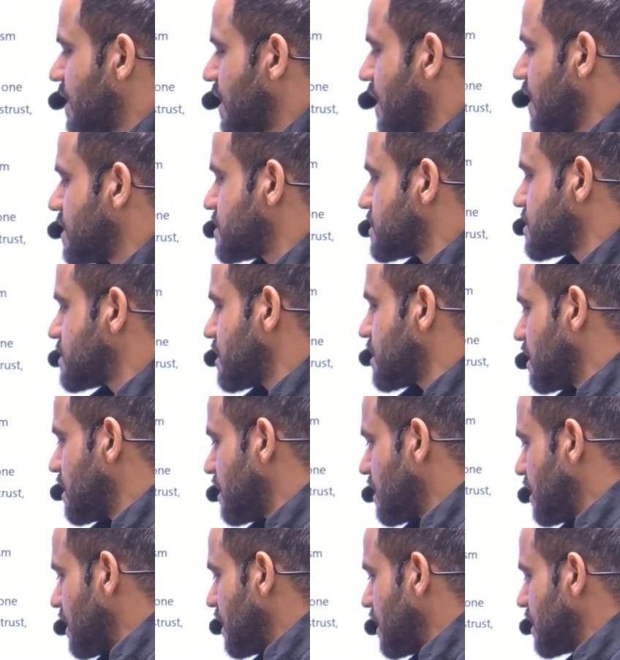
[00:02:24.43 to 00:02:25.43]
case,
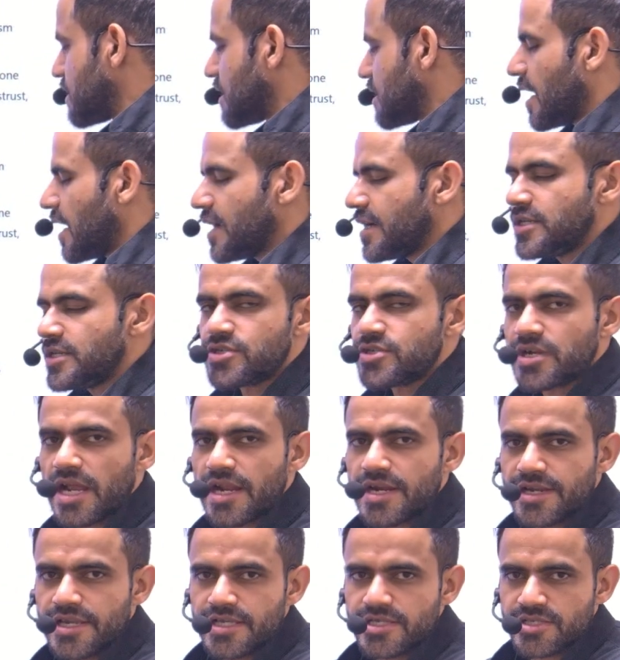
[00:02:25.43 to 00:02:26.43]
the
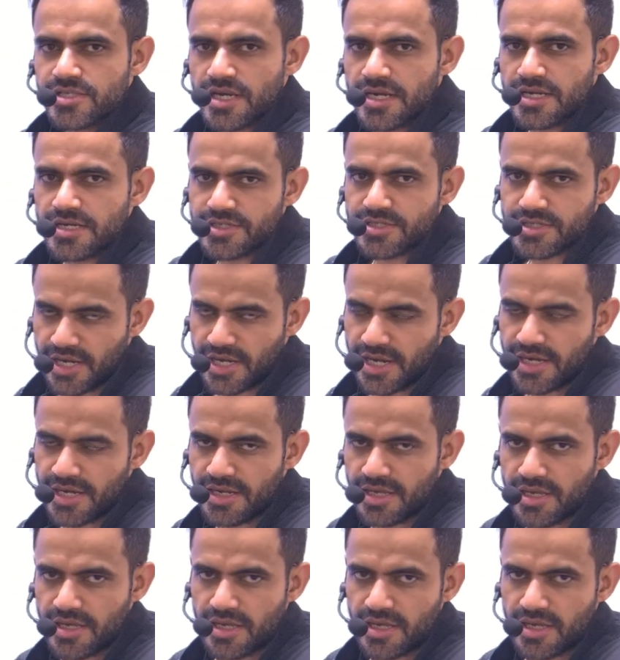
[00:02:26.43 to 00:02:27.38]
intra-regional trade